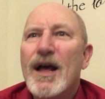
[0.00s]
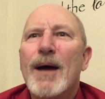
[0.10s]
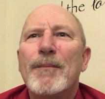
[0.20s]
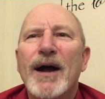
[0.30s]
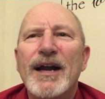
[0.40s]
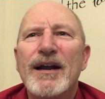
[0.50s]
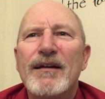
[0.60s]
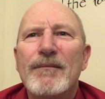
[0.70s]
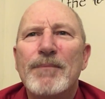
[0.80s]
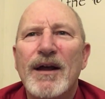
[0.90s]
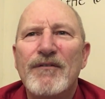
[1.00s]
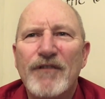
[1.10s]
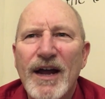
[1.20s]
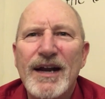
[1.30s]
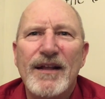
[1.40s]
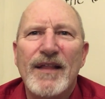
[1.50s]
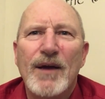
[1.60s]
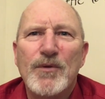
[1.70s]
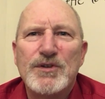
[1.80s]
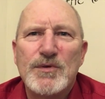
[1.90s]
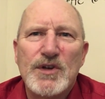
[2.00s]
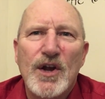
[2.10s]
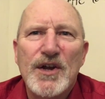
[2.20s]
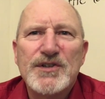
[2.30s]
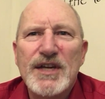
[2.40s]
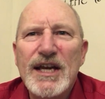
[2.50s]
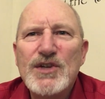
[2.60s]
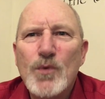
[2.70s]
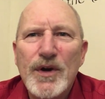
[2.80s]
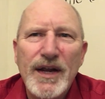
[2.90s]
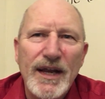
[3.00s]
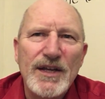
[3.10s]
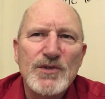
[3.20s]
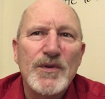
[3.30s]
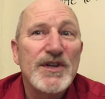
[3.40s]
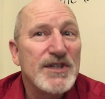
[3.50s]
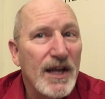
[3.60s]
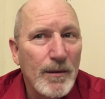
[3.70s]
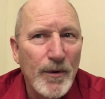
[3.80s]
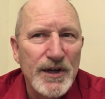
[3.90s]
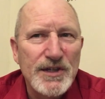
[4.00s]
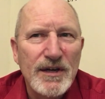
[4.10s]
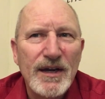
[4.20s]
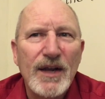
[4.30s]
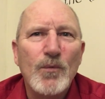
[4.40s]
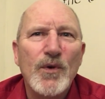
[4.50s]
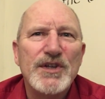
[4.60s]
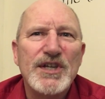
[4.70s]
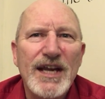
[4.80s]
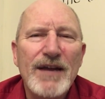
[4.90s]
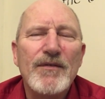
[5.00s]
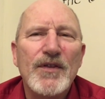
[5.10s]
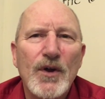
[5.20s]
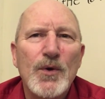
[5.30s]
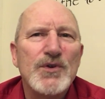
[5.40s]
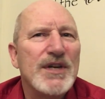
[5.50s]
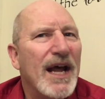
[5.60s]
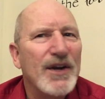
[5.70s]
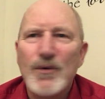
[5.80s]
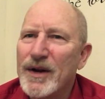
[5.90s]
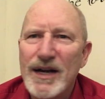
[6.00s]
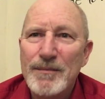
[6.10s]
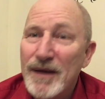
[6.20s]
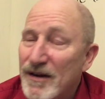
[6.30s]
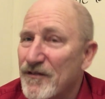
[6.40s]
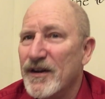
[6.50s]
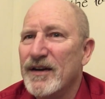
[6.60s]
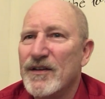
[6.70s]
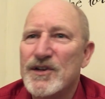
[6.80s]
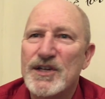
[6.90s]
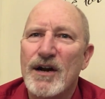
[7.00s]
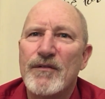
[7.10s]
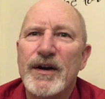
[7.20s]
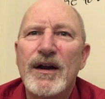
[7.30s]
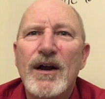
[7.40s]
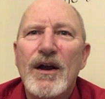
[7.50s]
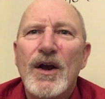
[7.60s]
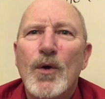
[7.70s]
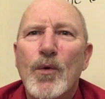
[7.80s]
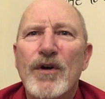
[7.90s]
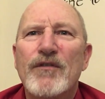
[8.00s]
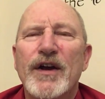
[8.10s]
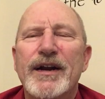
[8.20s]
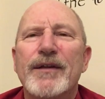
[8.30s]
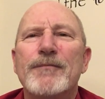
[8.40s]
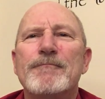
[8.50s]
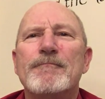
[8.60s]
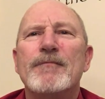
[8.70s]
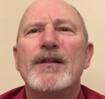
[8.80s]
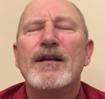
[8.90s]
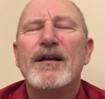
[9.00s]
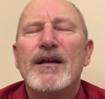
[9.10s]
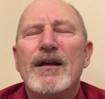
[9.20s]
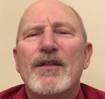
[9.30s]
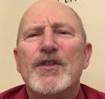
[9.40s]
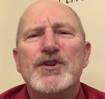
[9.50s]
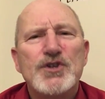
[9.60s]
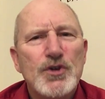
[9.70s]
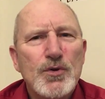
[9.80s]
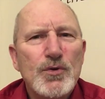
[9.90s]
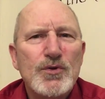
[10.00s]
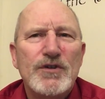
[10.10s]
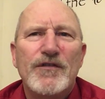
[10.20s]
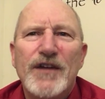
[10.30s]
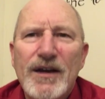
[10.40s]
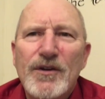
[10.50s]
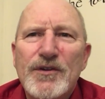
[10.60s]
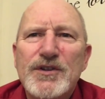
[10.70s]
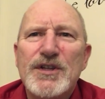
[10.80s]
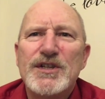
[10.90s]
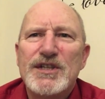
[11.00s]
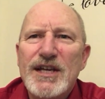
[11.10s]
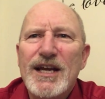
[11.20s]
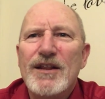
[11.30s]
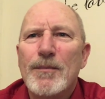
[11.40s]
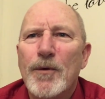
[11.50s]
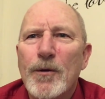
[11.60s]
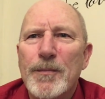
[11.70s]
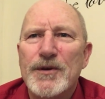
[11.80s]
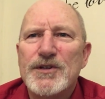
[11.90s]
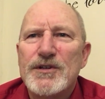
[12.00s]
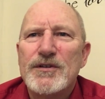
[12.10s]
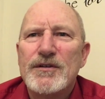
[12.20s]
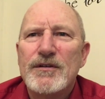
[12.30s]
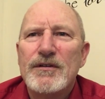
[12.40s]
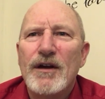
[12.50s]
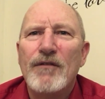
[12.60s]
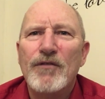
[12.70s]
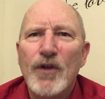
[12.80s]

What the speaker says: Upon finding that which was lost, each one ends with a celebration in which even those not directly benefiting the discovery were invited. The Jews failed to see the purpose of